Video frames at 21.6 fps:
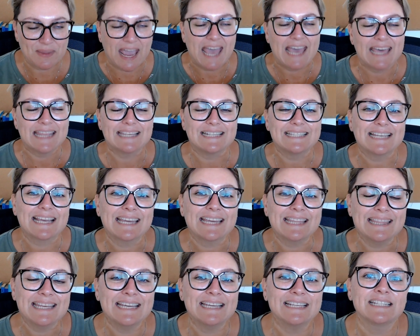The second
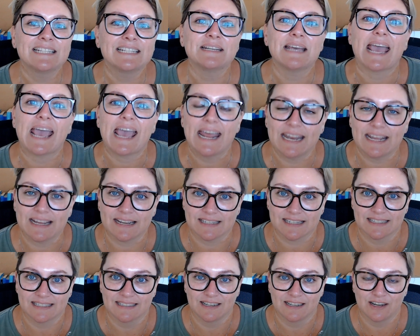thing is to edit
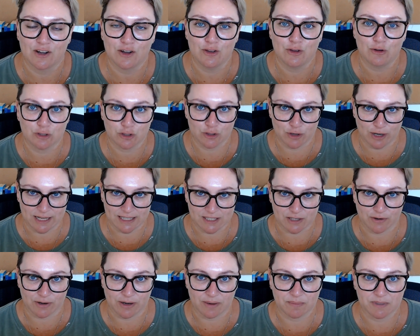your
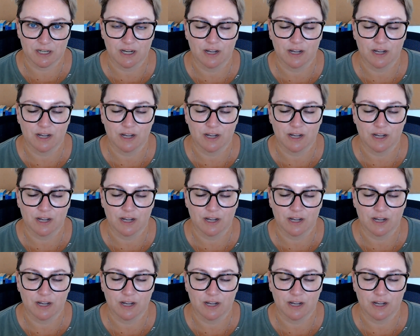transcript.